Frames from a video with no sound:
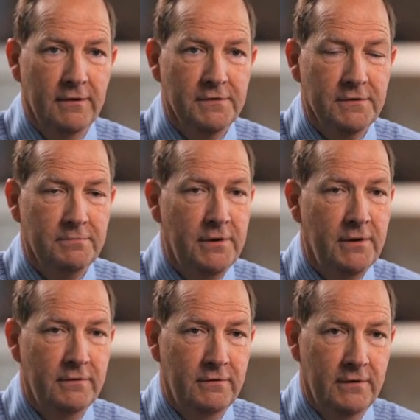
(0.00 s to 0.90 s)
This is
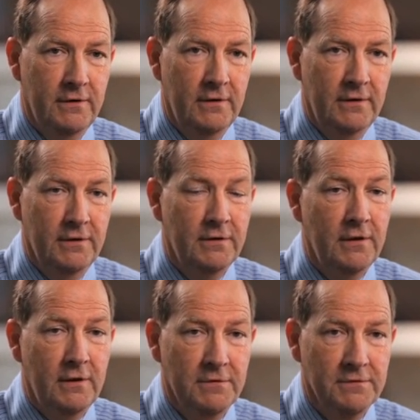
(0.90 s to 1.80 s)
part of the
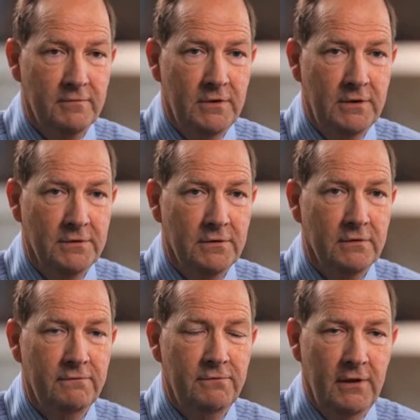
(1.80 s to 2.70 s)
entire reservoir, it's
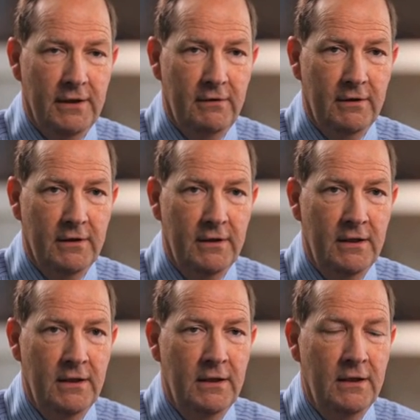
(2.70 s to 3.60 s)
not the full area,
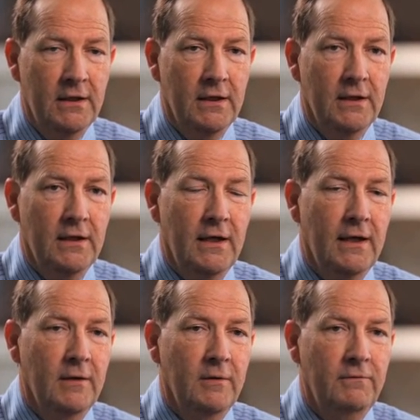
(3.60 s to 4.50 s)

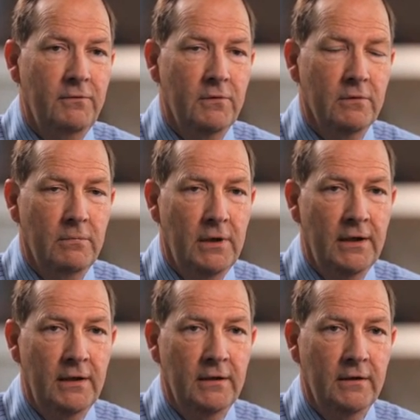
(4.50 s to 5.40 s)
and if you
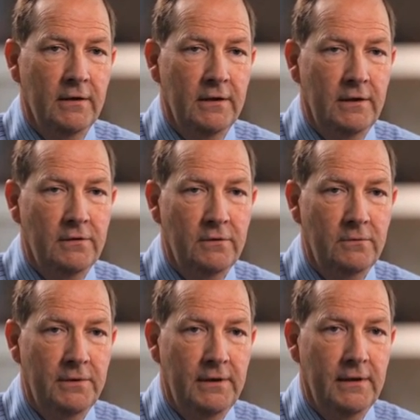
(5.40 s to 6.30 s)
combined the
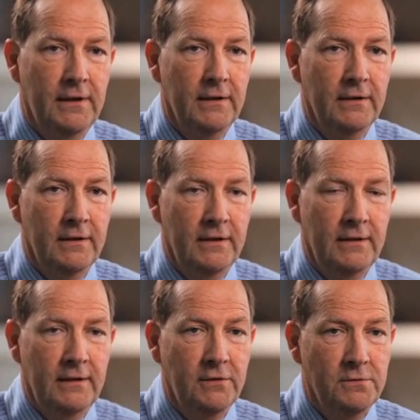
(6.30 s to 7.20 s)
2P and
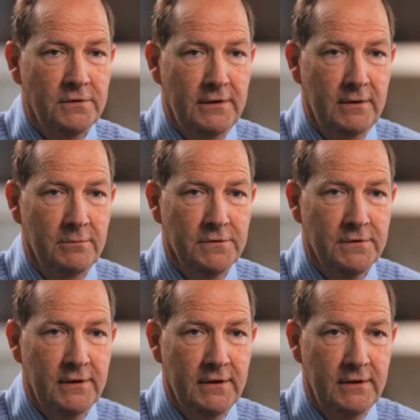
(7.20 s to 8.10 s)
the 2C numbers
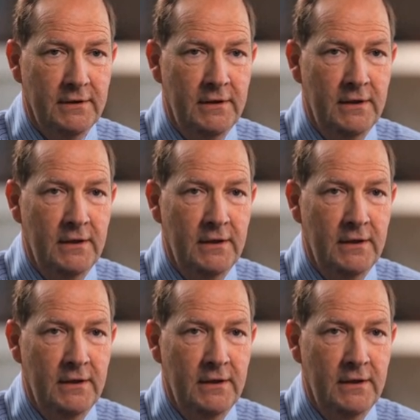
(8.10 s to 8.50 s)
together,